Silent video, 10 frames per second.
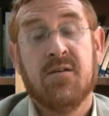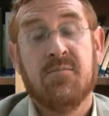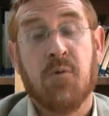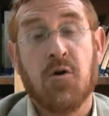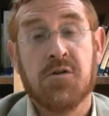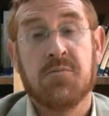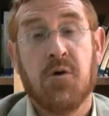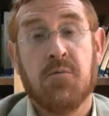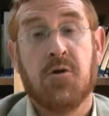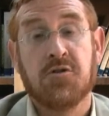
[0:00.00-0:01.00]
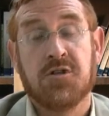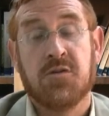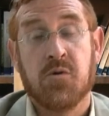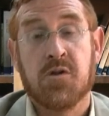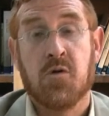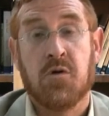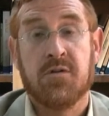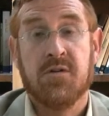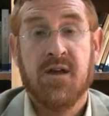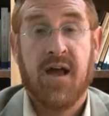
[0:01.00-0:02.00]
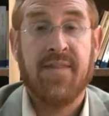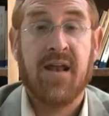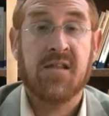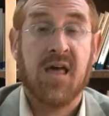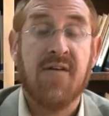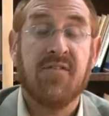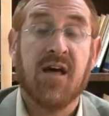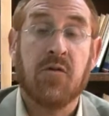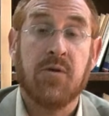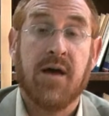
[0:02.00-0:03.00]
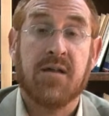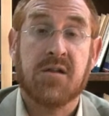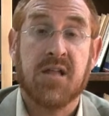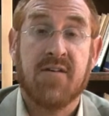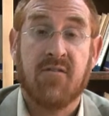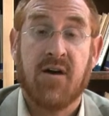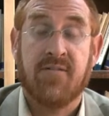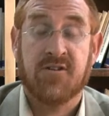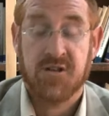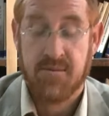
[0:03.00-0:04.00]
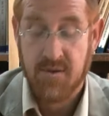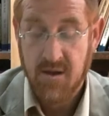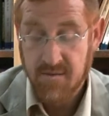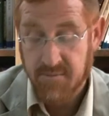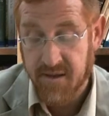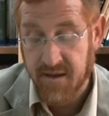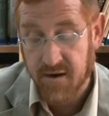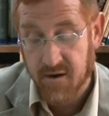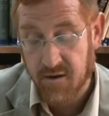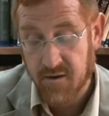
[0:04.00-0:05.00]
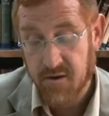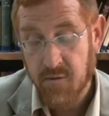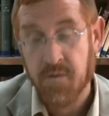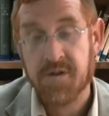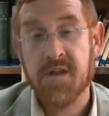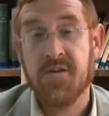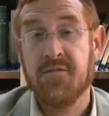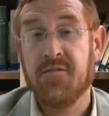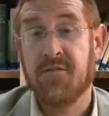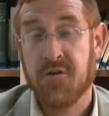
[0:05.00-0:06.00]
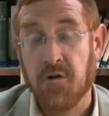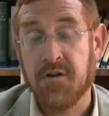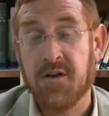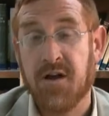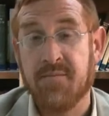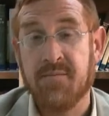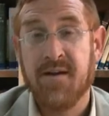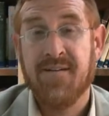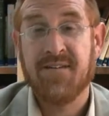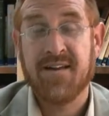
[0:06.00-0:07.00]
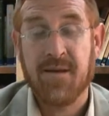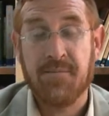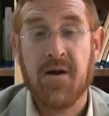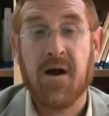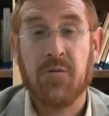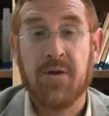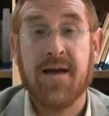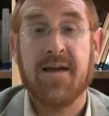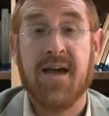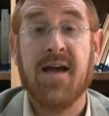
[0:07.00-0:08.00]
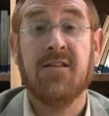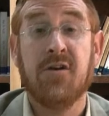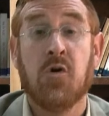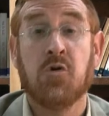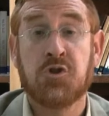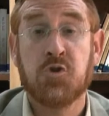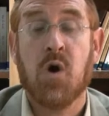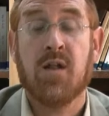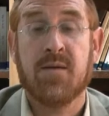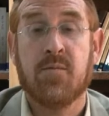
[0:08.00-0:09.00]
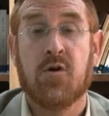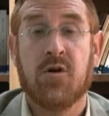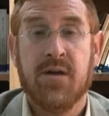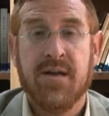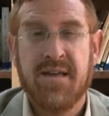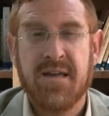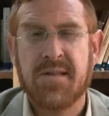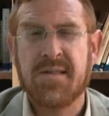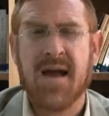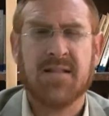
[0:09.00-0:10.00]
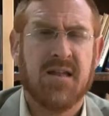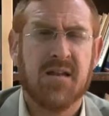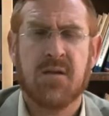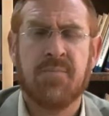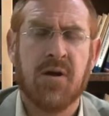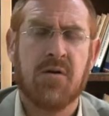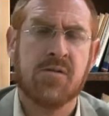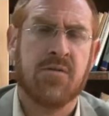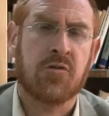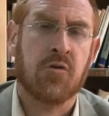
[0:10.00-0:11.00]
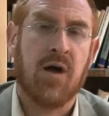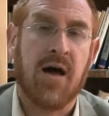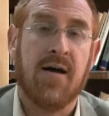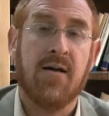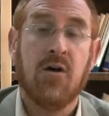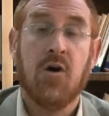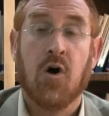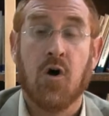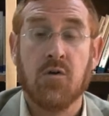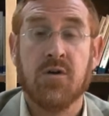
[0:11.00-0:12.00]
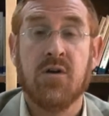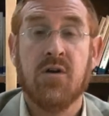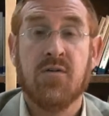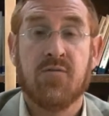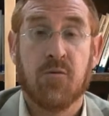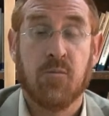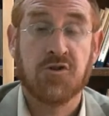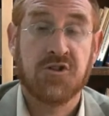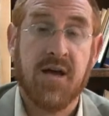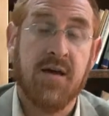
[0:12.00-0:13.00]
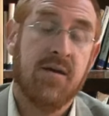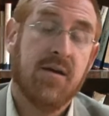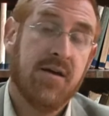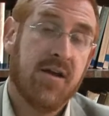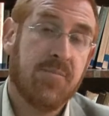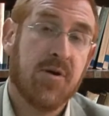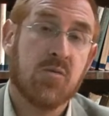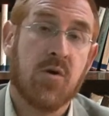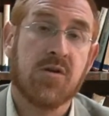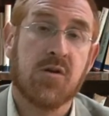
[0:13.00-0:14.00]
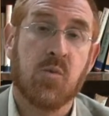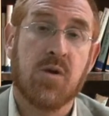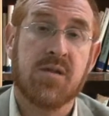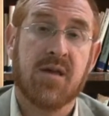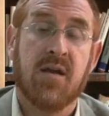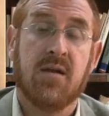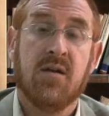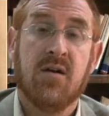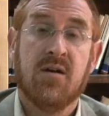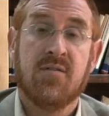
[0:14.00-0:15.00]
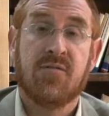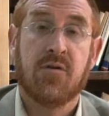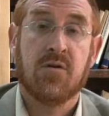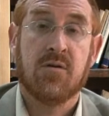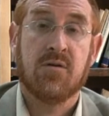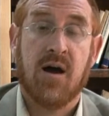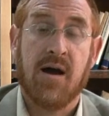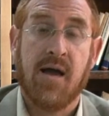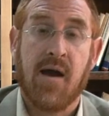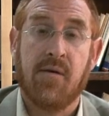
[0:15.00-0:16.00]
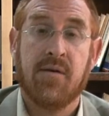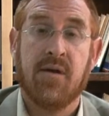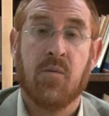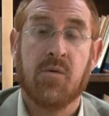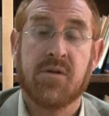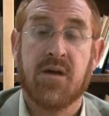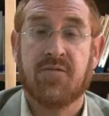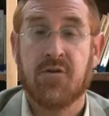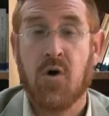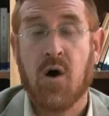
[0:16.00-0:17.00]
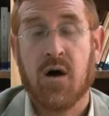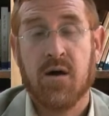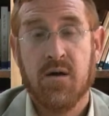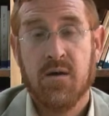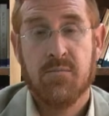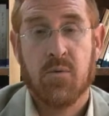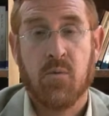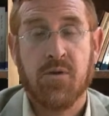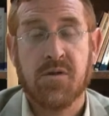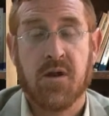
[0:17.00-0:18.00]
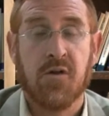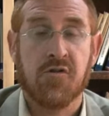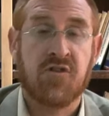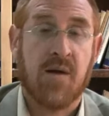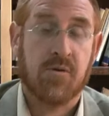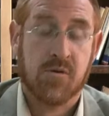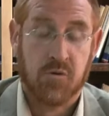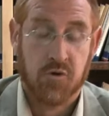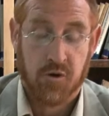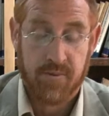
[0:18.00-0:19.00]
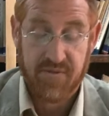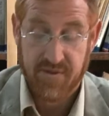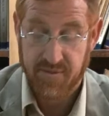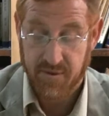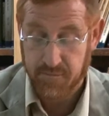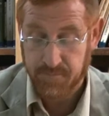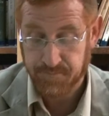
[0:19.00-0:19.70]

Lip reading: Moshe was called, and that is Eved Adonai, a slave of Hashem. But here we see the only time Vayedaber Adonai el Yehoshua lemor, exactly as it appears in the Torah, only for Moshe. It appears once again for Aaron and once again for Noach. But when we study those chapters, we'll talk about that there.